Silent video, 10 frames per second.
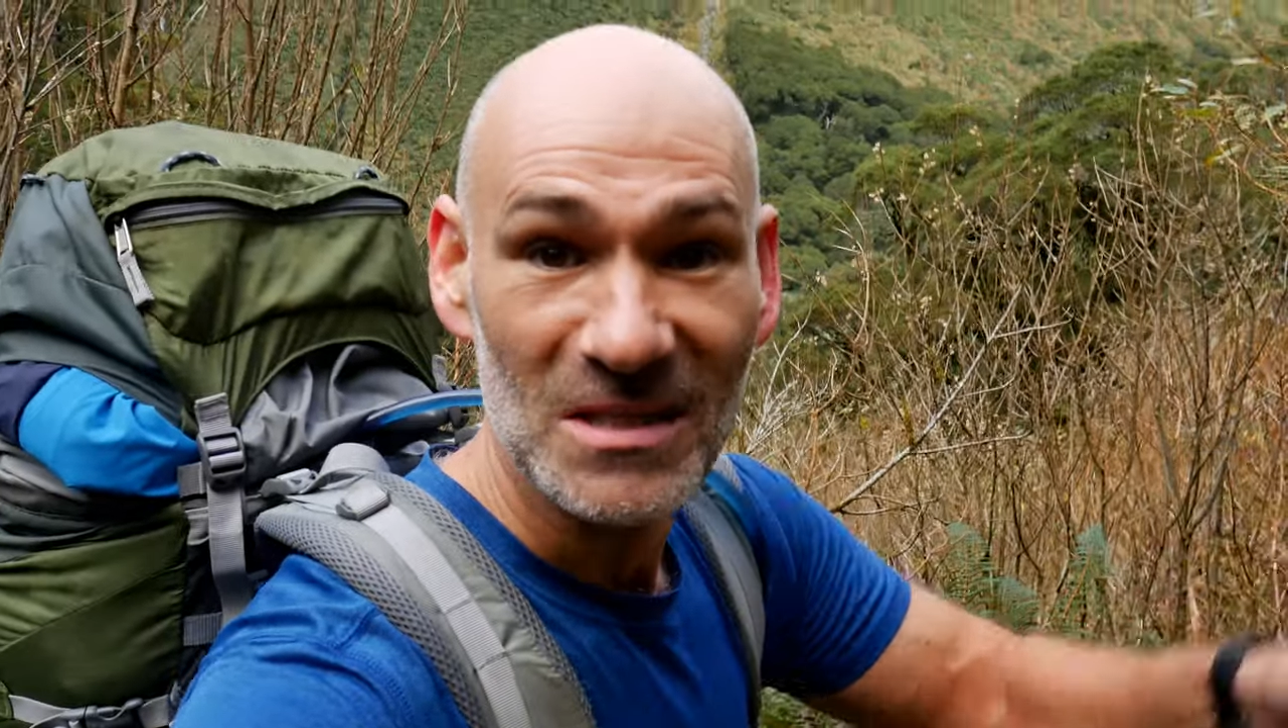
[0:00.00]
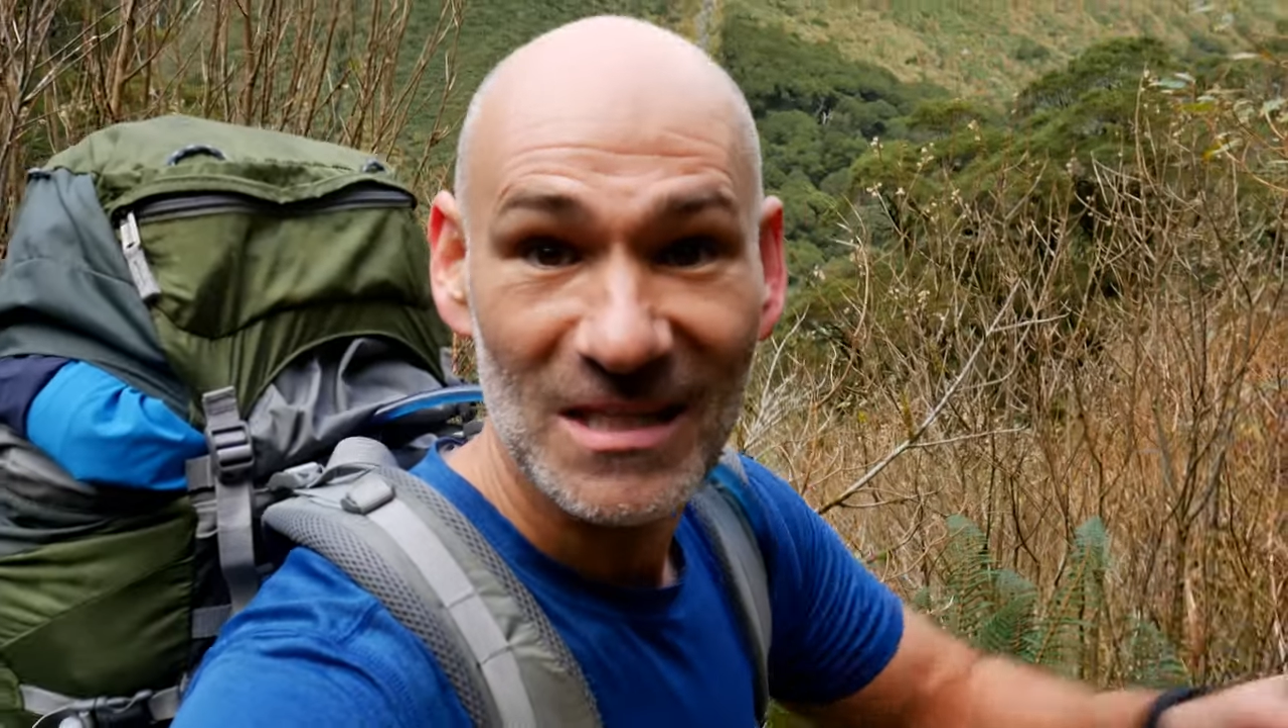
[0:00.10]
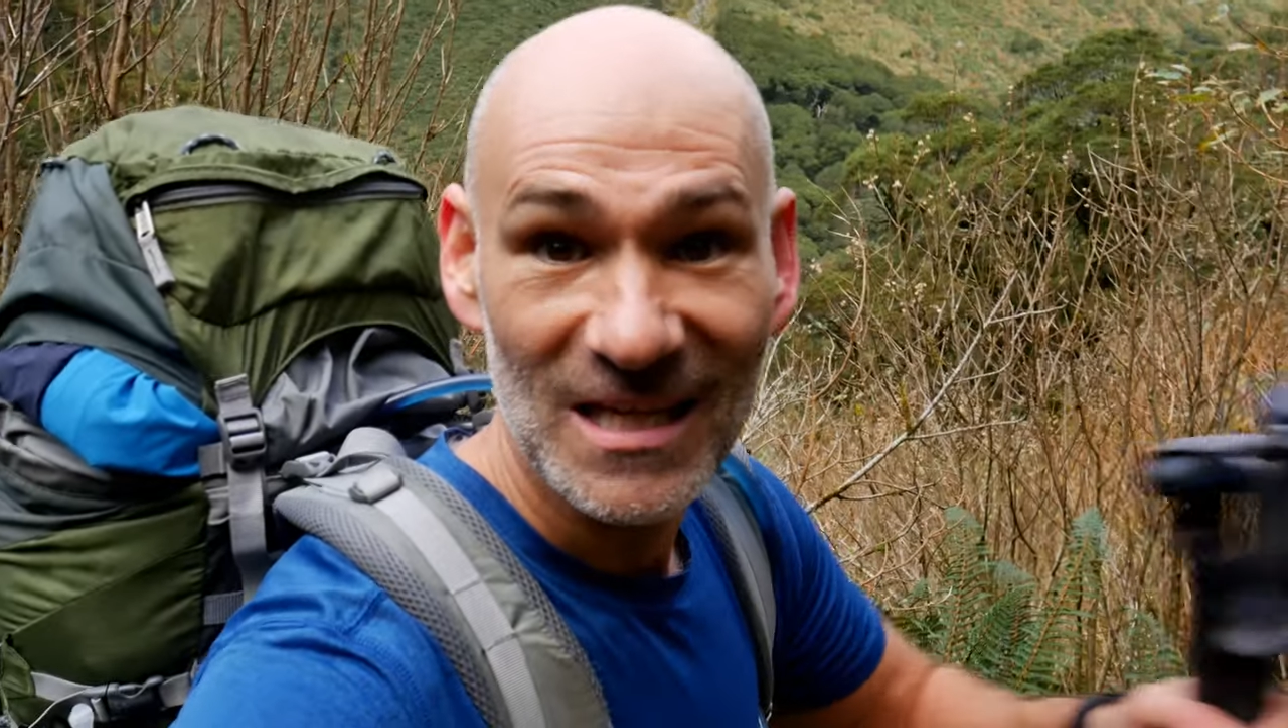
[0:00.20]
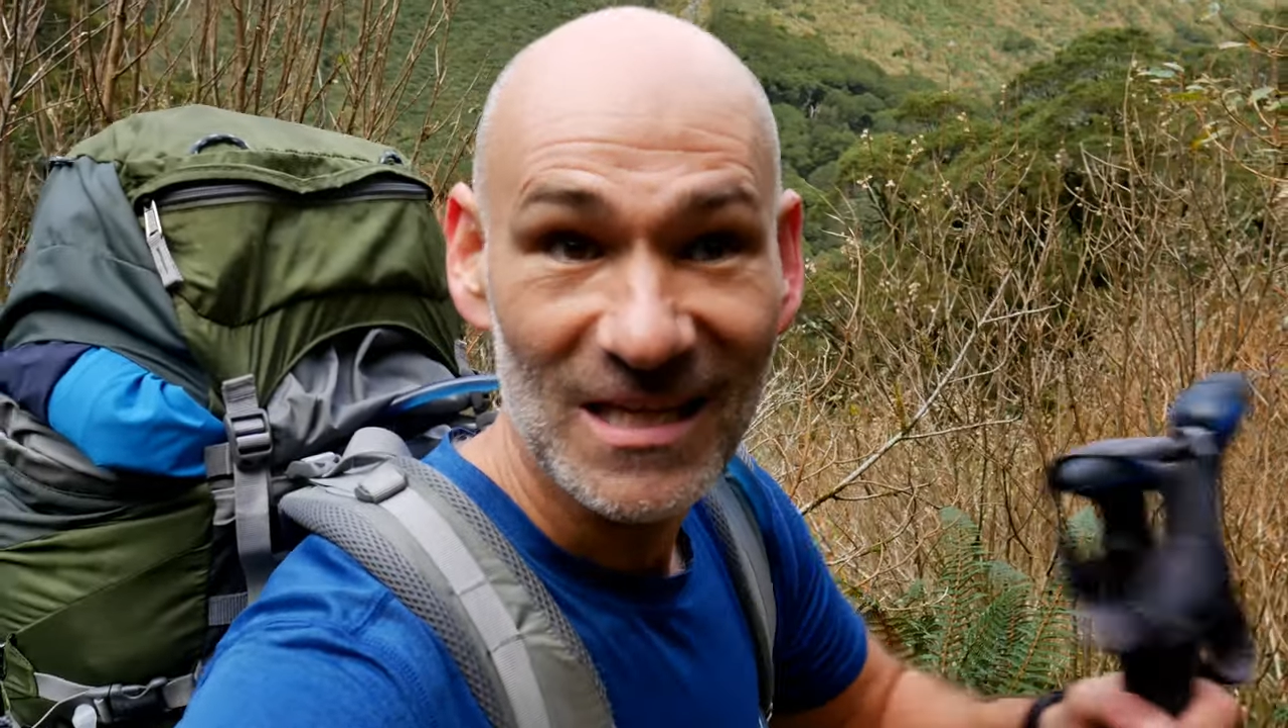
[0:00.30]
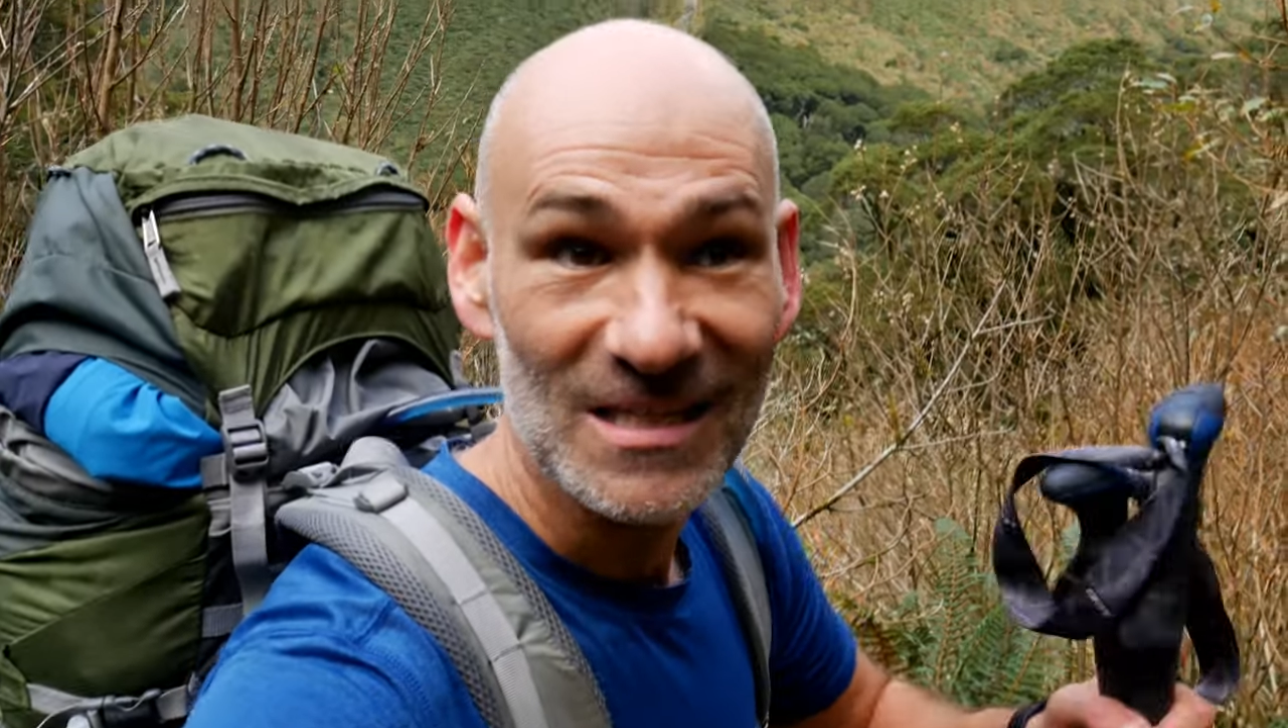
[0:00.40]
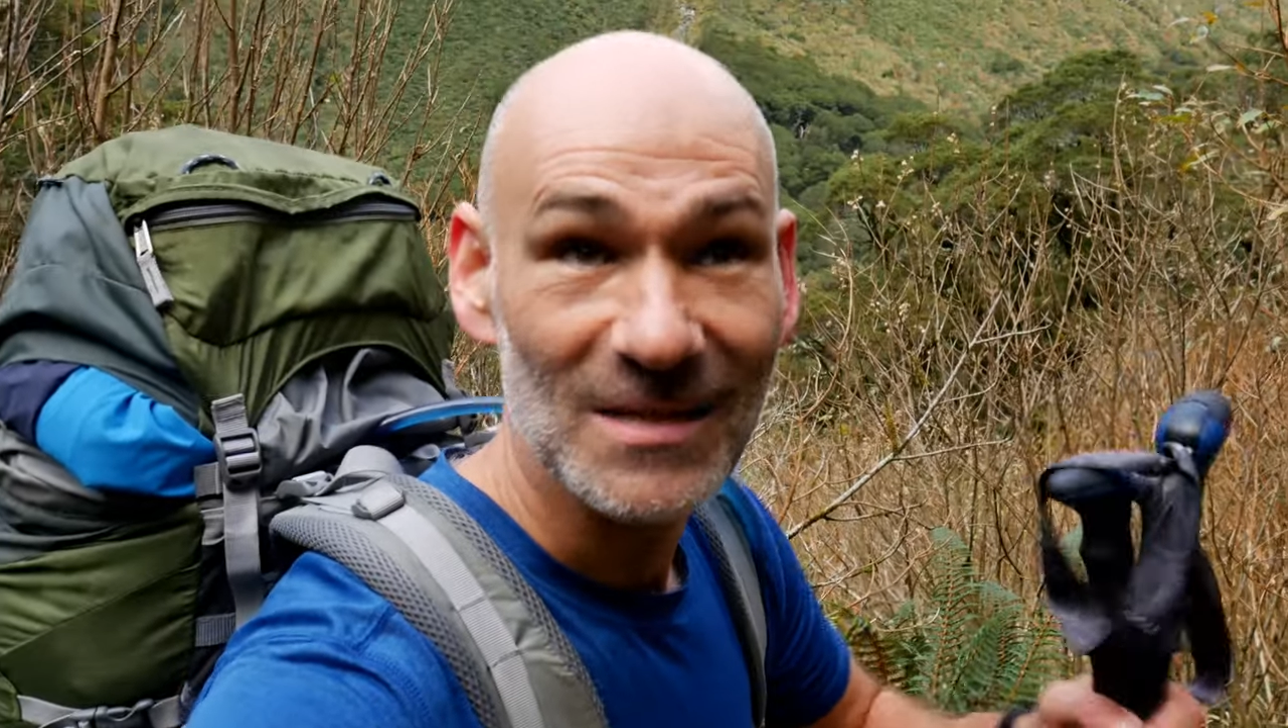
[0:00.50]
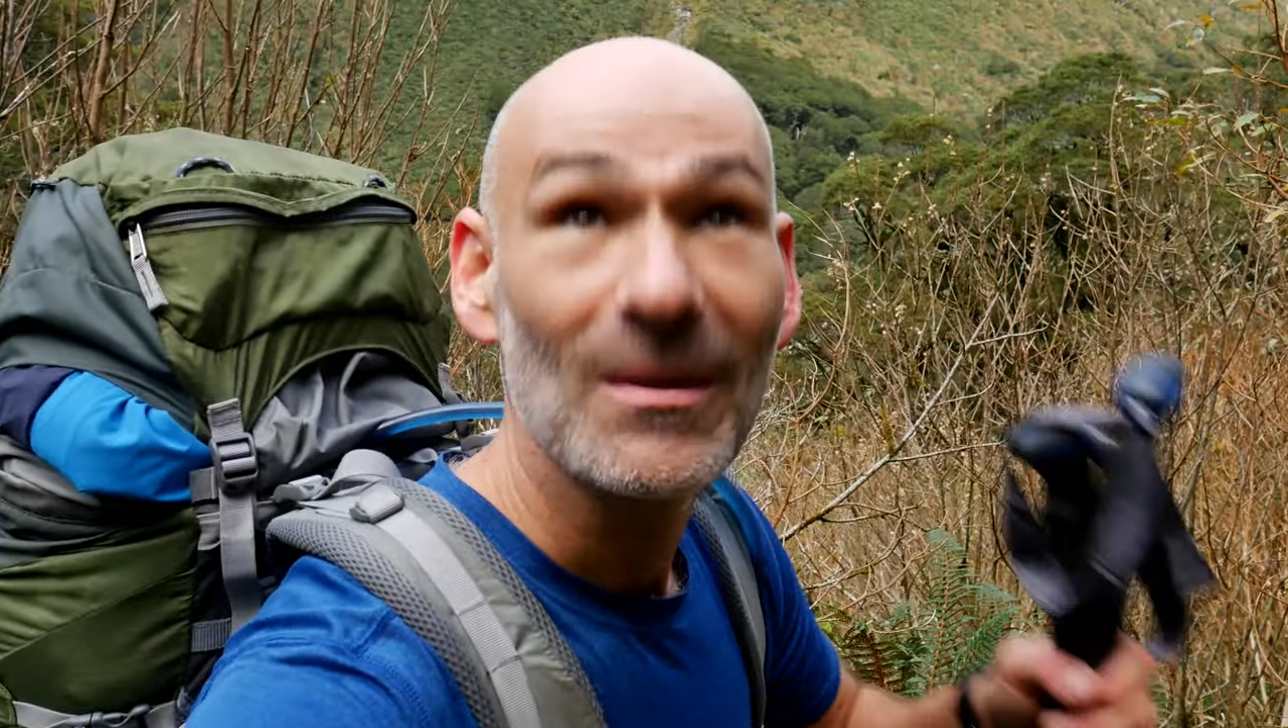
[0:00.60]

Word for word: these Keas.